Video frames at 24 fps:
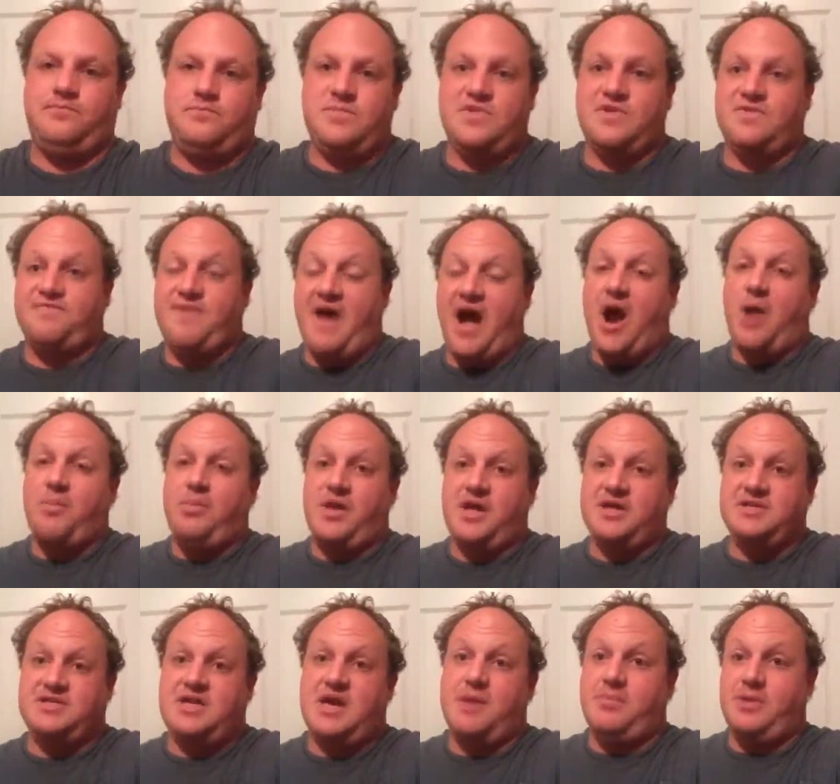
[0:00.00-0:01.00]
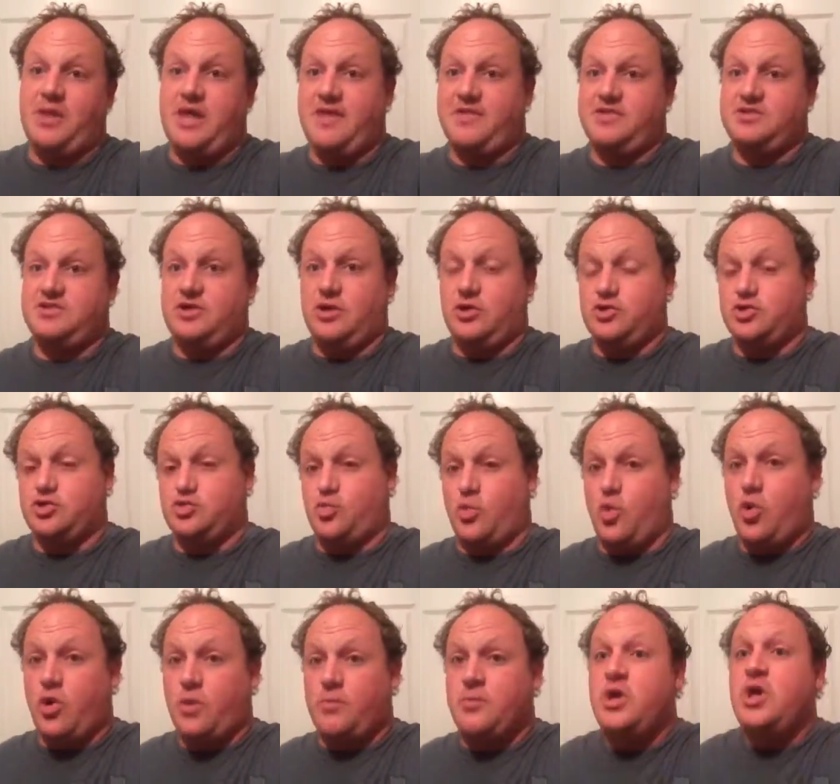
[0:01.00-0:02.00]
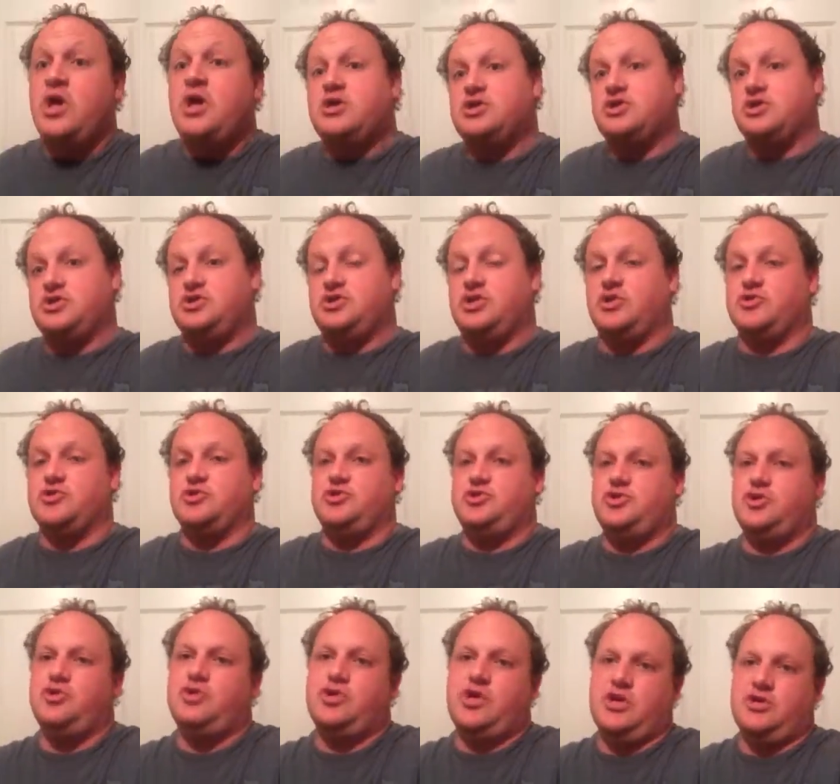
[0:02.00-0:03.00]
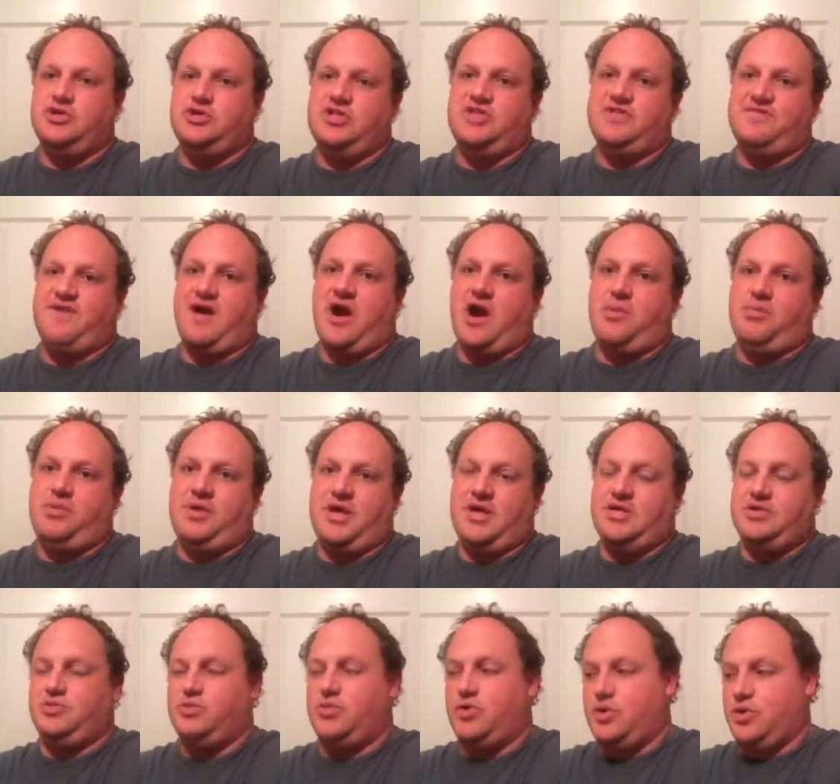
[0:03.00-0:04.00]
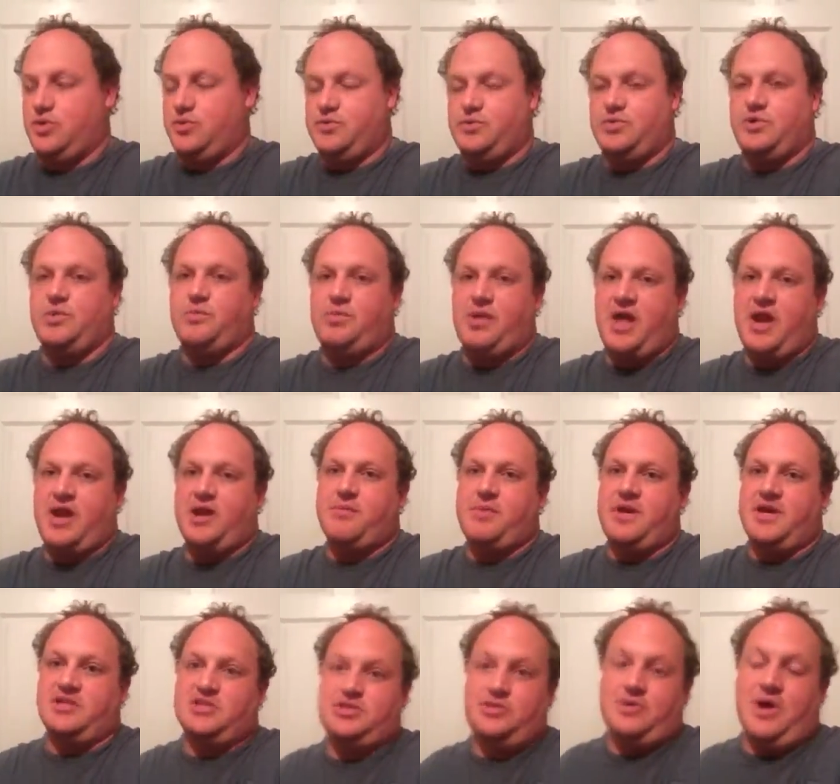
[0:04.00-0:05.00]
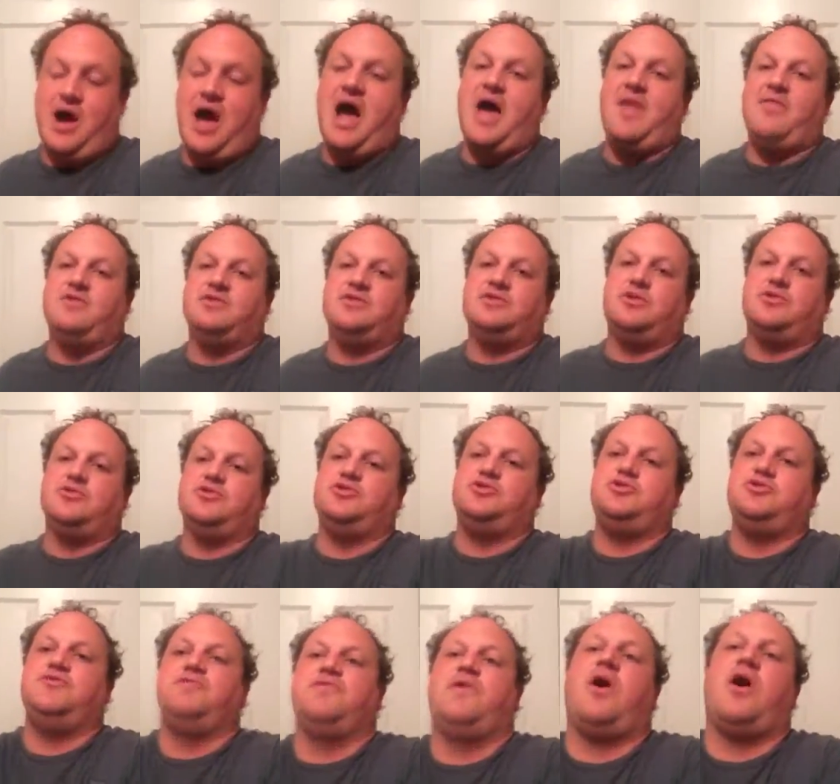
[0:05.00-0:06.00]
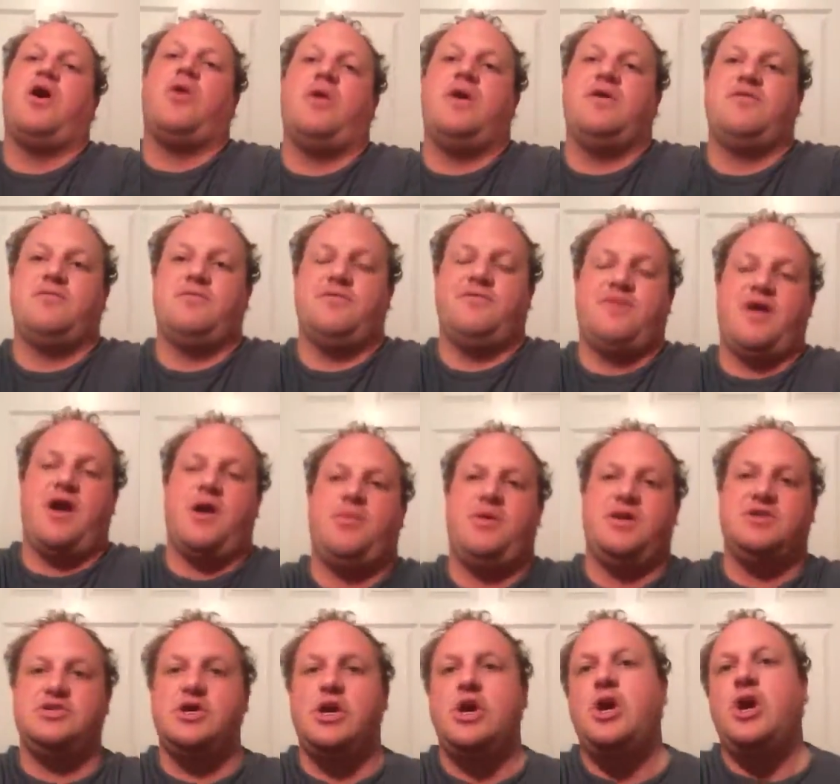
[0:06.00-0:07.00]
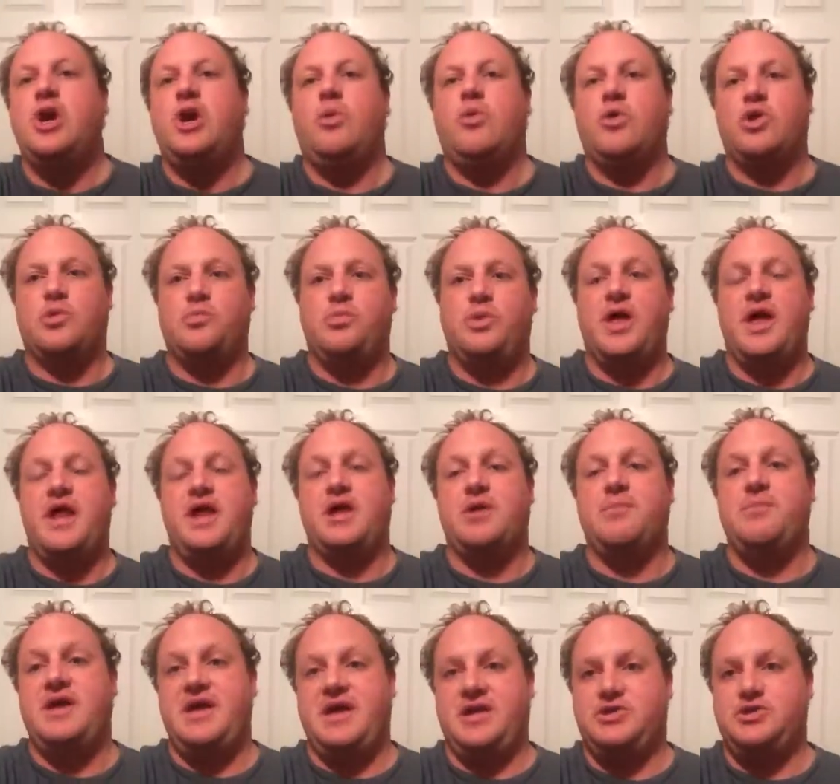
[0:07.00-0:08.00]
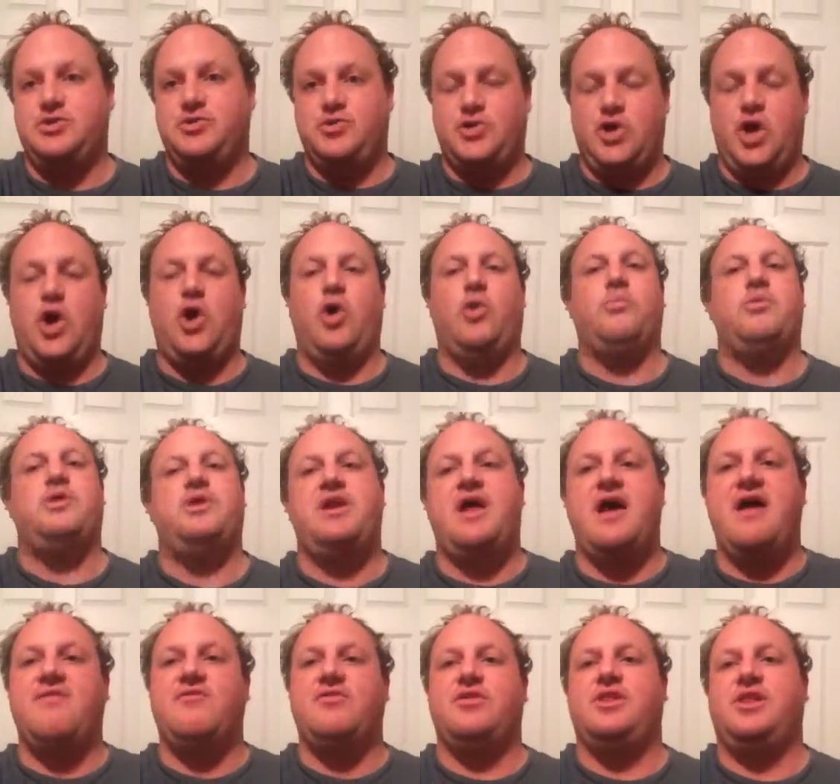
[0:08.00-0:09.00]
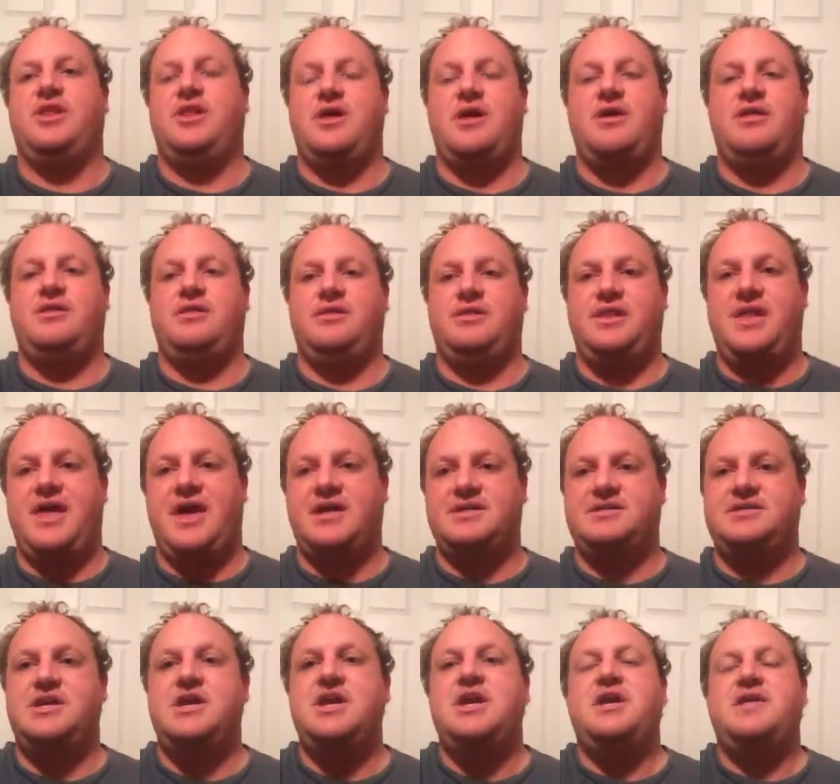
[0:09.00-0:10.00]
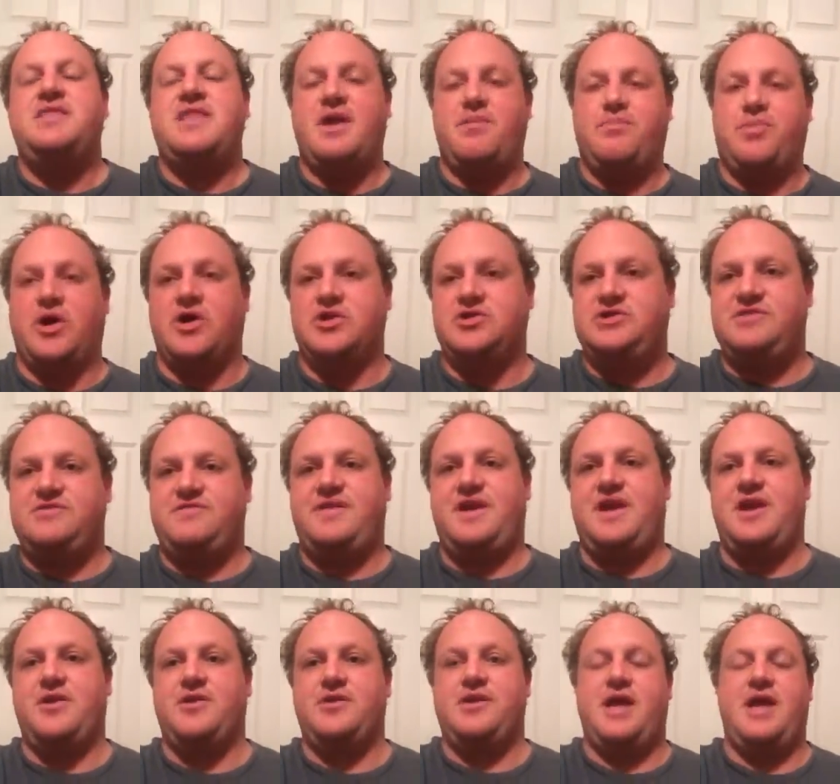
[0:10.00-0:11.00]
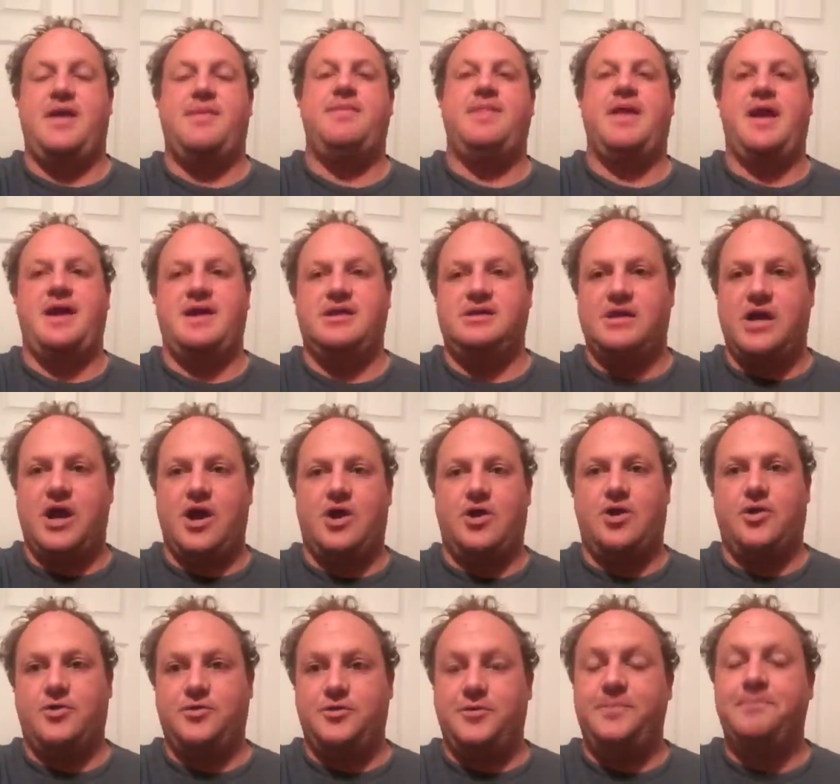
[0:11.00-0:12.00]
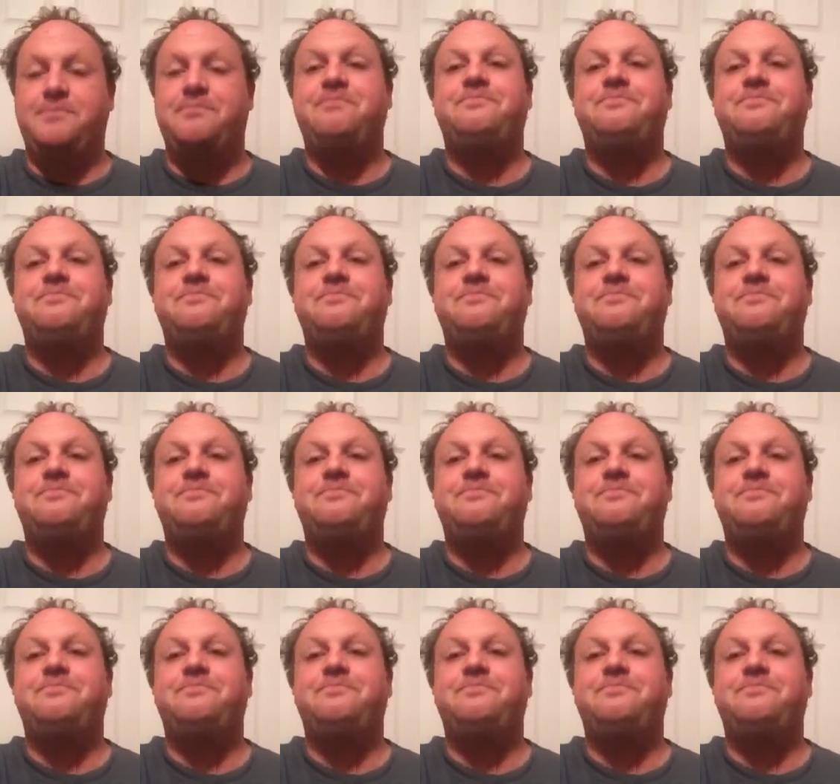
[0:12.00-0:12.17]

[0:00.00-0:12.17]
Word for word: the fireplace kept a lot of the soldiers warm. So the soldiers too close to the fireplace were complaining of being too hot, and the soldiers too far away from the fireplace were complaining of being too cold. But nevertheless, they persevered and they learned